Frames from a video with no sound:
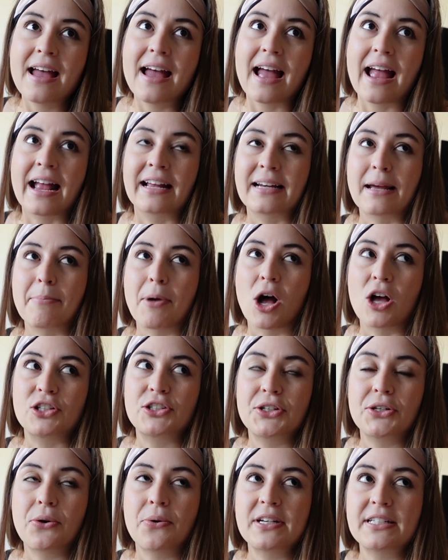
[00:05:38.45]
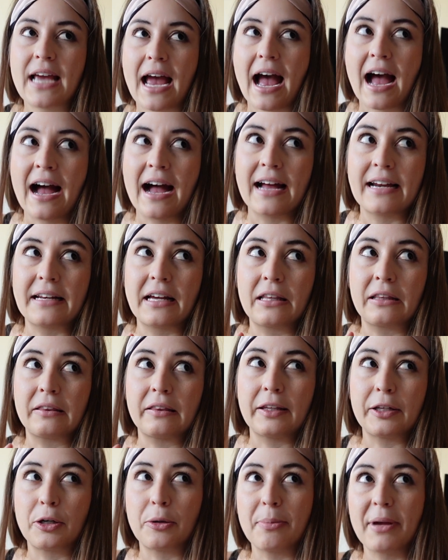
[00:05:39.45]
And I'm also going to add a
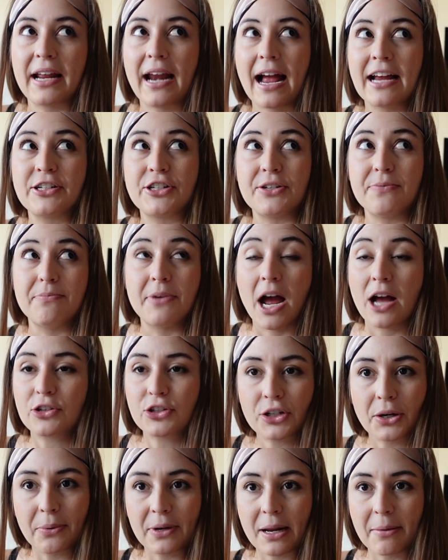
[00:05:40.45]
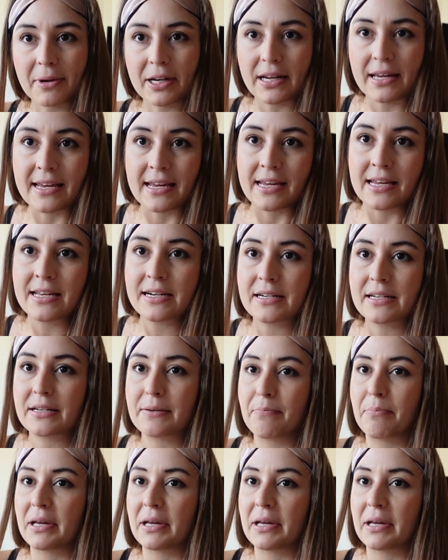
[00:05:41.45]
little bit, I'm not sure what I'm gonna eat,